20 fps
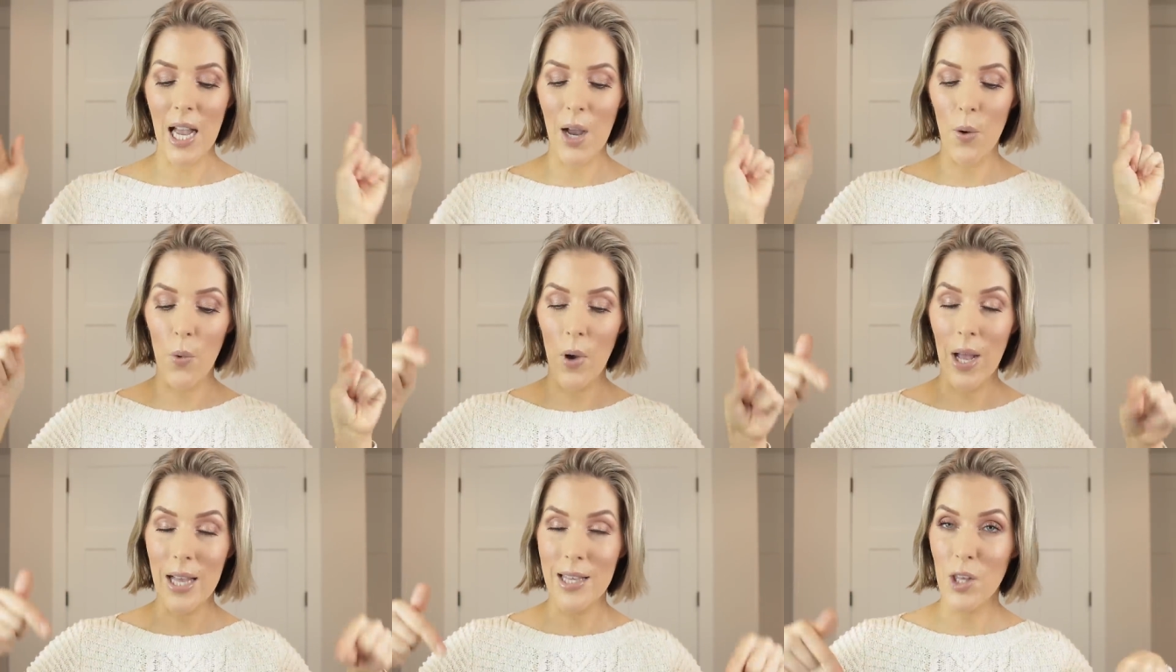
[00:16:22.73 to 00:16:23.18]

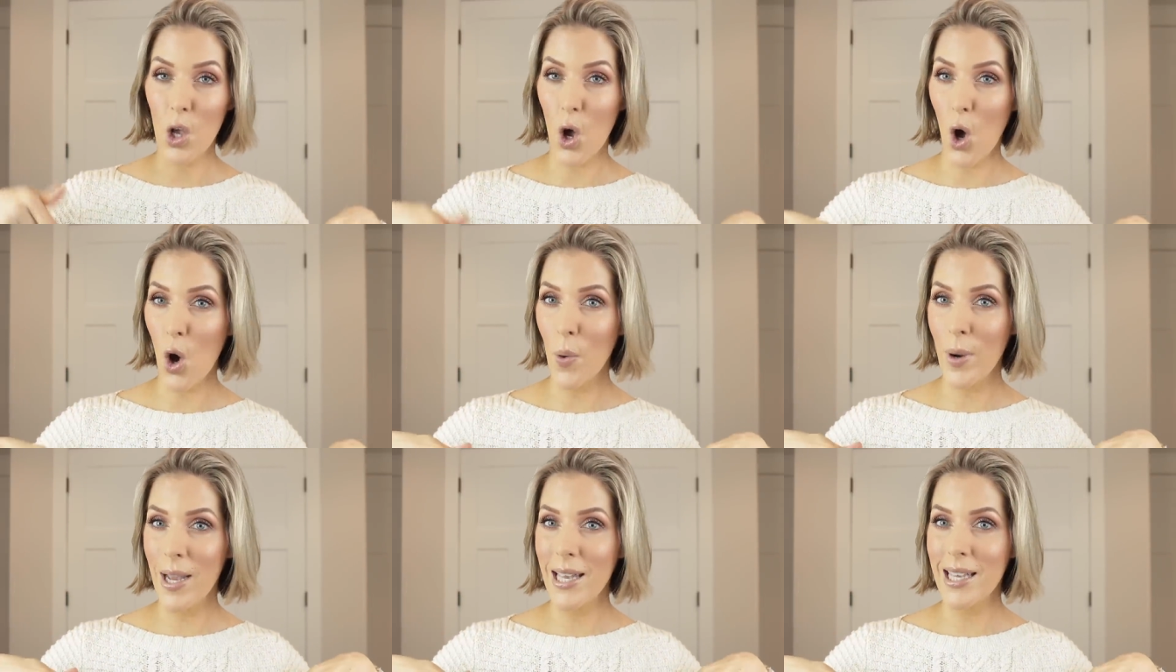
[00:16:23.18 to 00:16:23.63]
I will, as
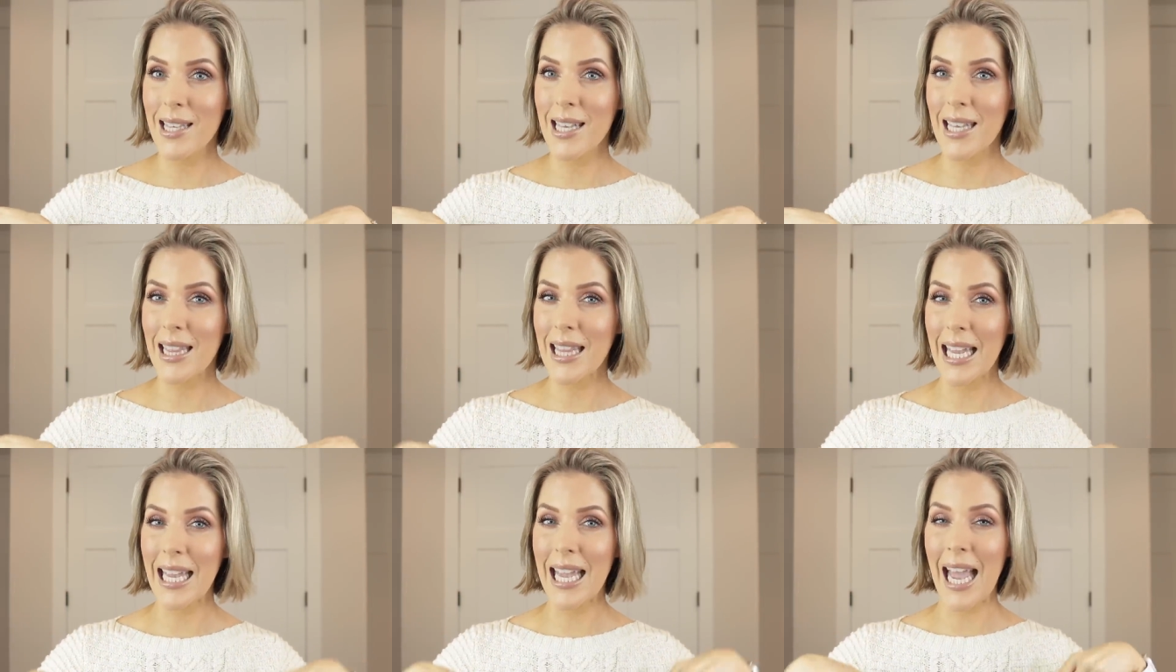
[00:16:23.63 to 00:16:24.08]
always,
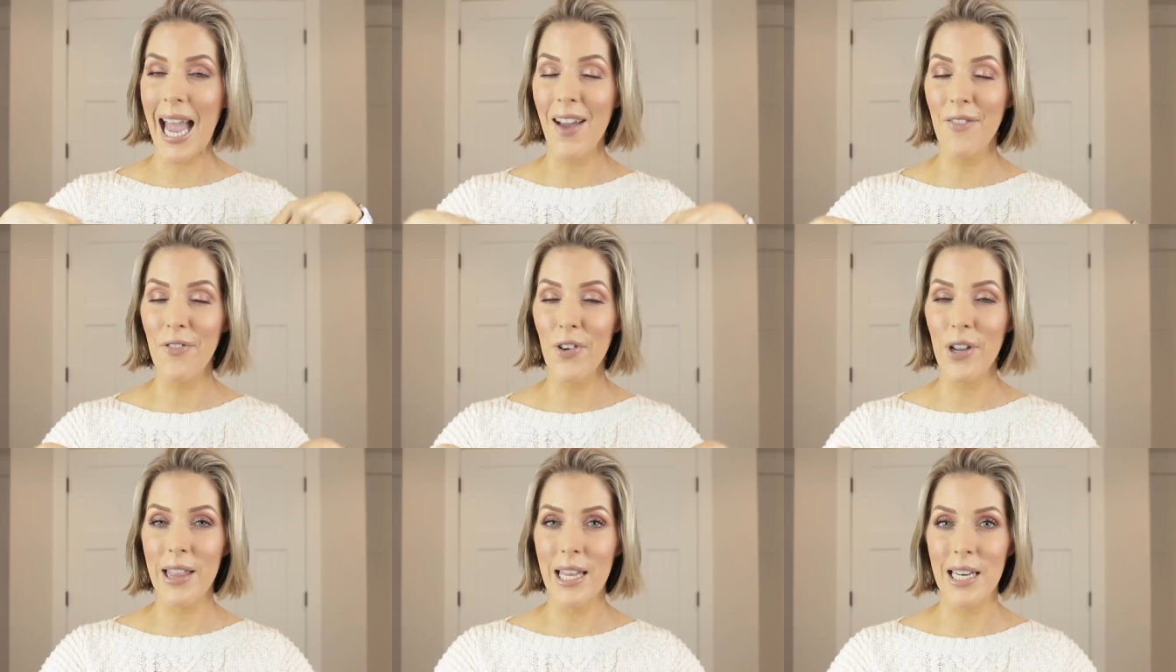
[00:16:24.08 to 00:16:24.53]
link
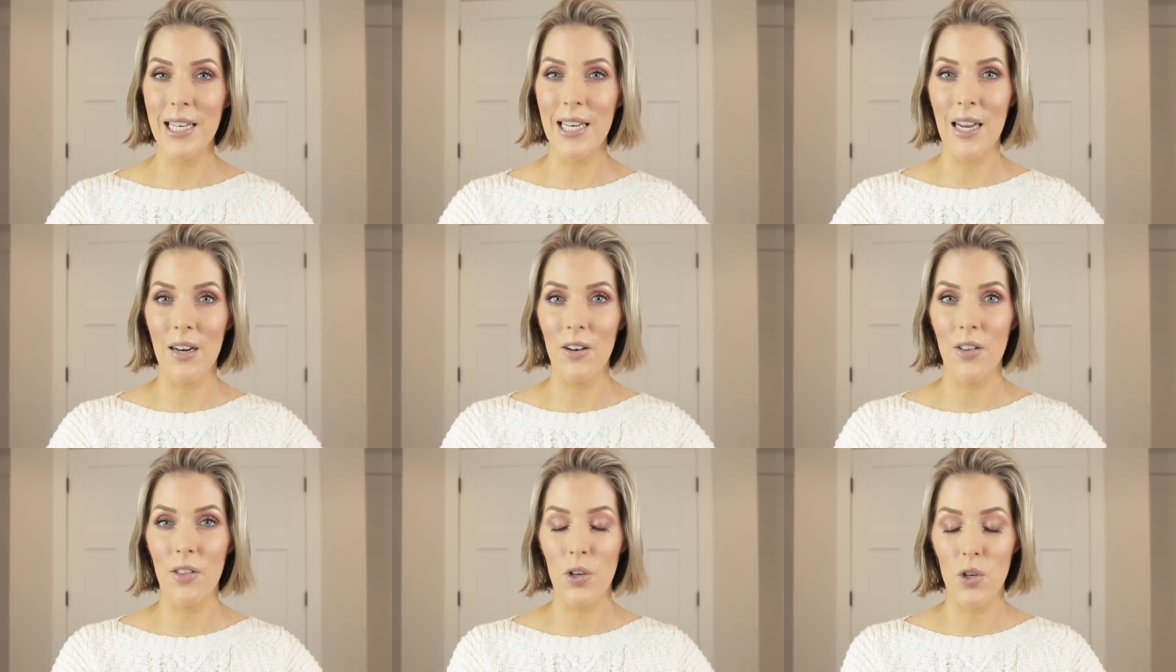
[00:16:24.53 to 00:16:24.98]
everything
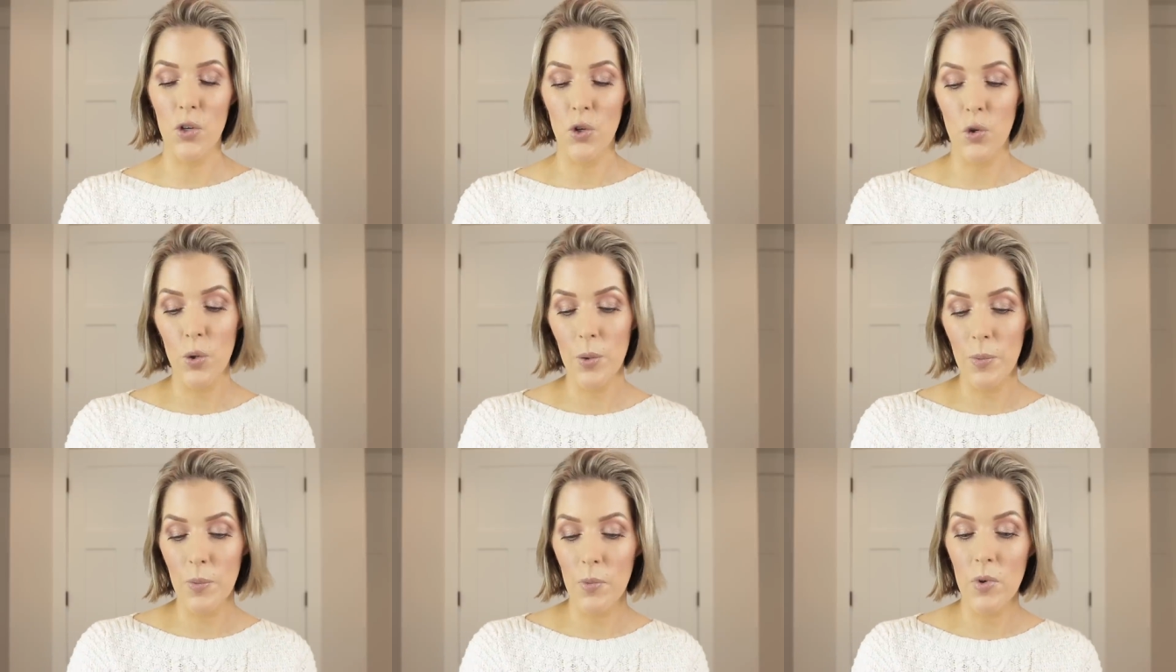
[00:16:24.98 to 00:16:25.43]
down in the
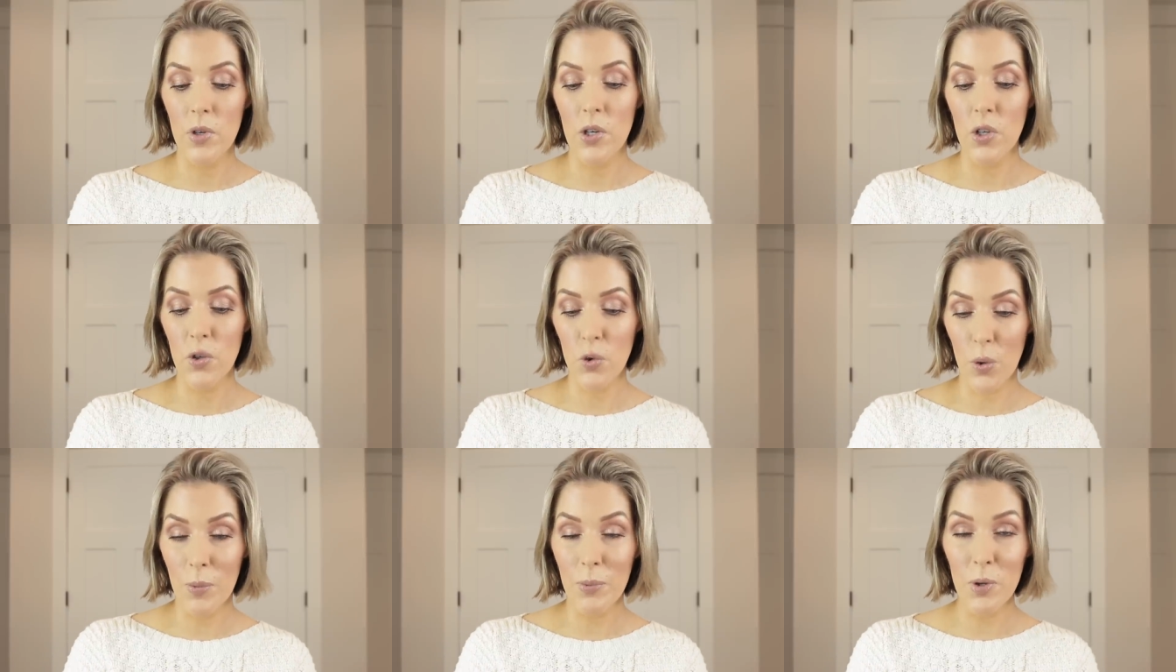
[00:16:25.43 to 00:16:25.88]

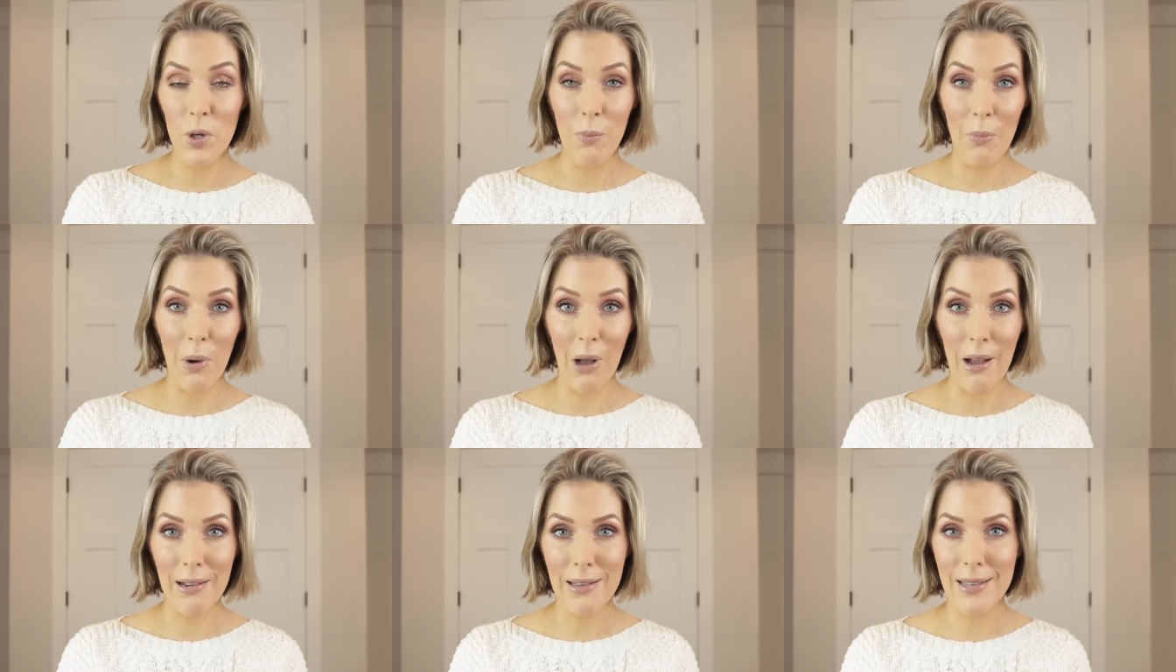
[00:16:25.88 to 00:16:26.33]
description
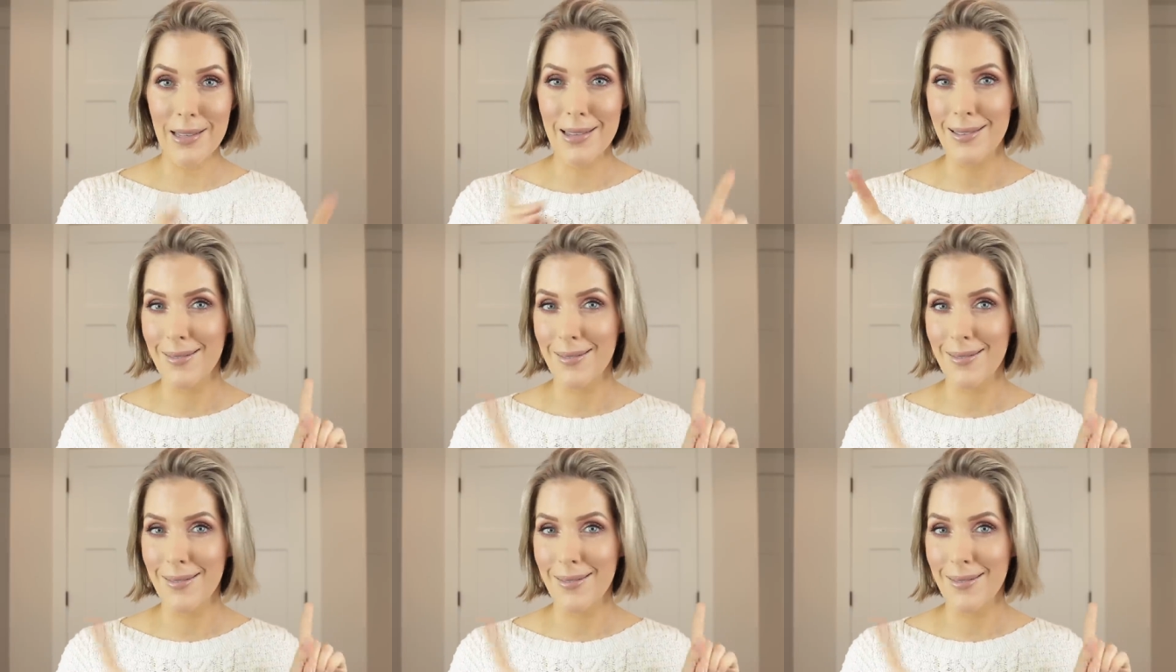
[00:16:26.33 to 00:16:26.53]
box.